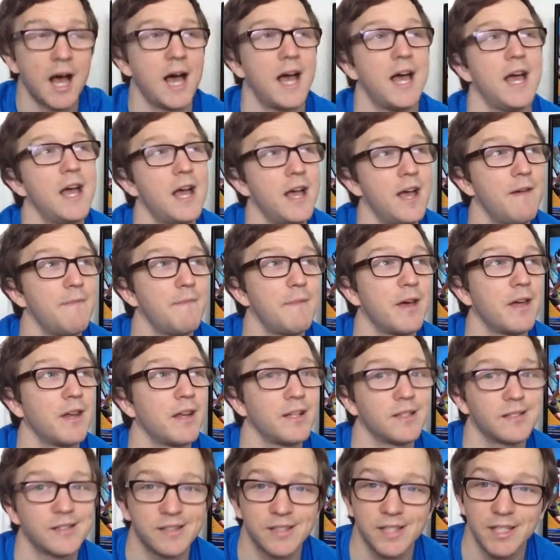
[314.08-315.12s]
And
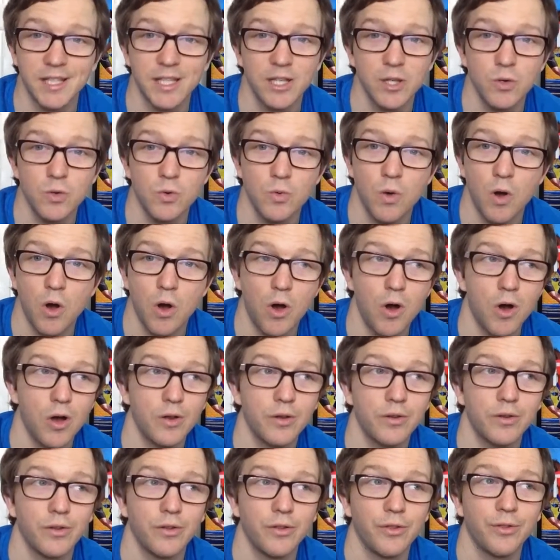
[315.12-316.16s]
I'll see you
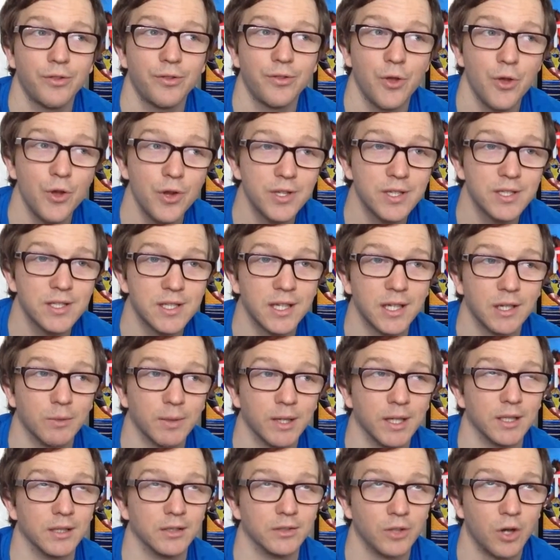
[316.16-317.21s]
on Thursday.
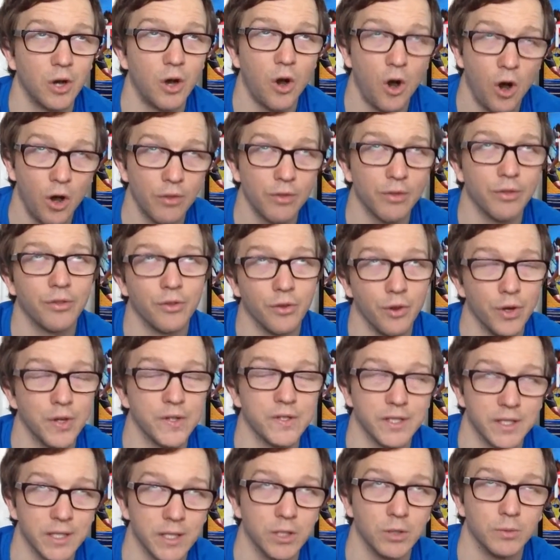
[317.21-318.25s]
Well, not on
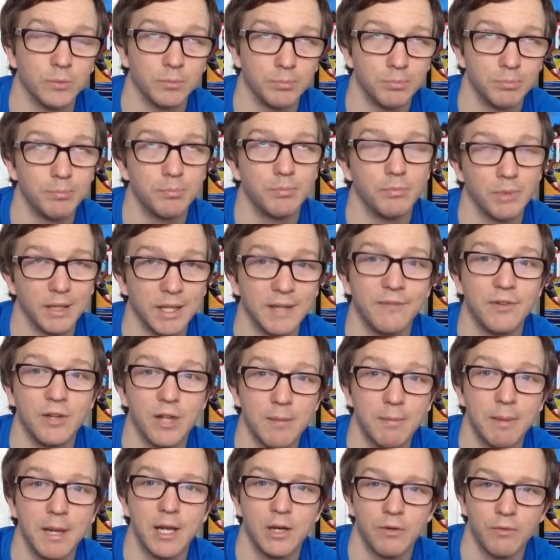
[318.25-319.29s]
Thursday. Well, if you're the
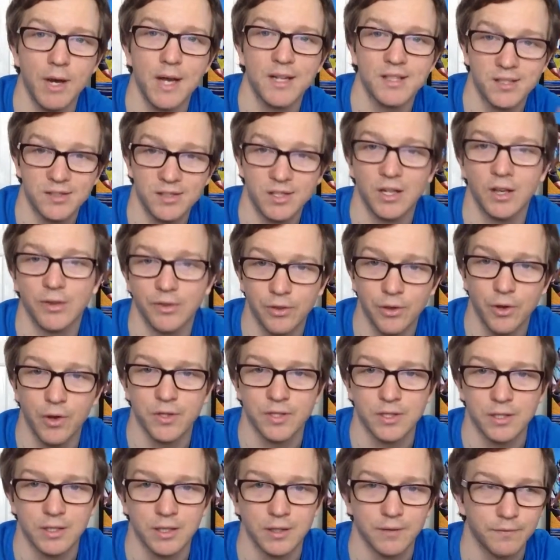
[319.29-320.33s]
Blaydon Race, I'll see you on
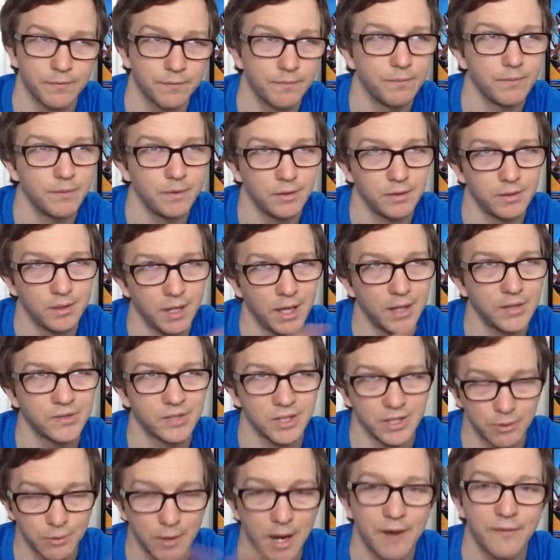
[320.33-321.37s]
Thursday. I'll see
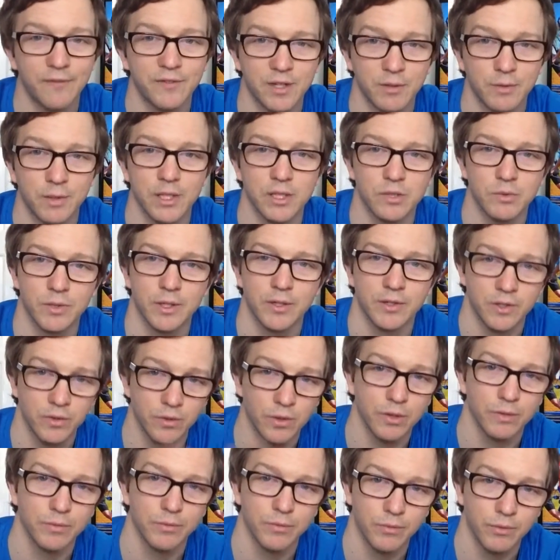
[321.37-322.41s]
you afterwards when I
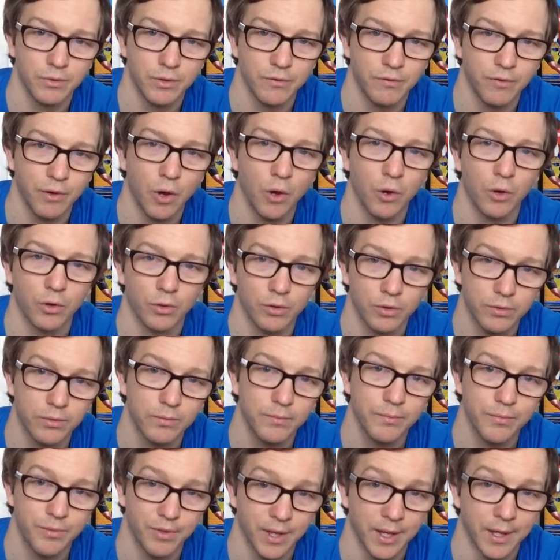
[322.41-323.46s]
do the vlog
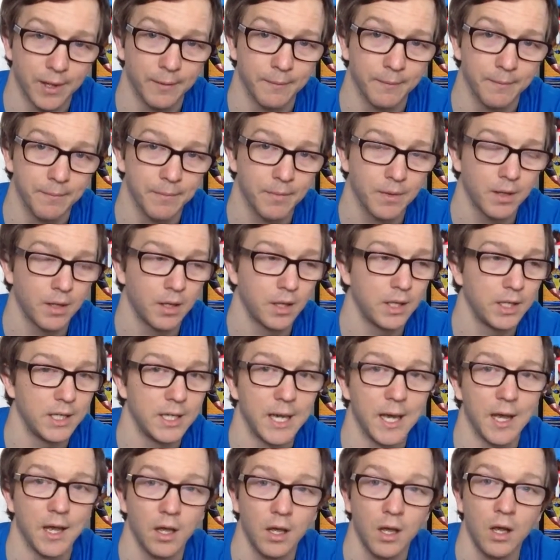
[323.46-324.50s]
thing.
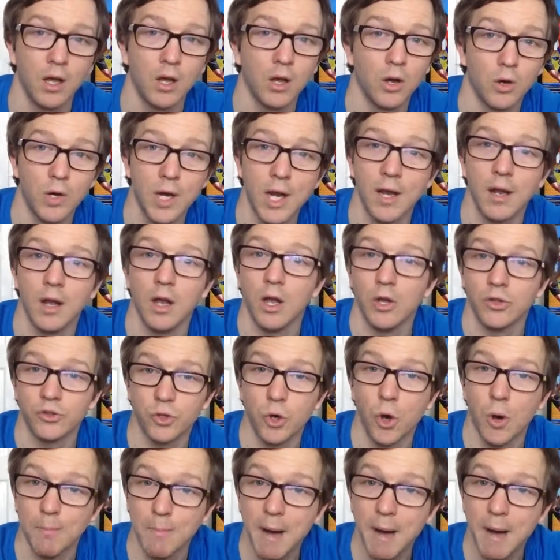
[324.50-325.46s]
Yeah. Okay, so